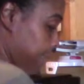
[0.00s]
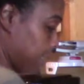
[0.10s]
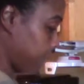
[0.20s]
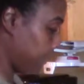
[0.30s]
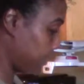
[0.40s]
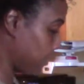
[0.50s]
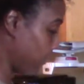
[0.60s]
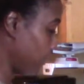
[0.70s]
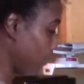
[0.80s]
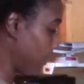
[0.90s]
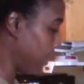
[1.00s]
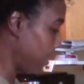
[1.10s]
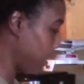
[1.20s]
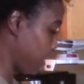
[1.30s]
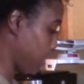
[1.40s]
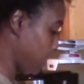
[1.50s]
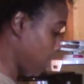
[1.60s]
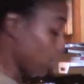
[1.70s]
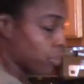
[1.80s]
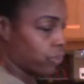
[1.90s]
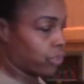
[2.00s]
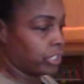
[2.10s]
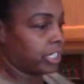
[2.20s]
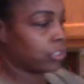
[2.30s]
some of the stuff out the way. You're going to get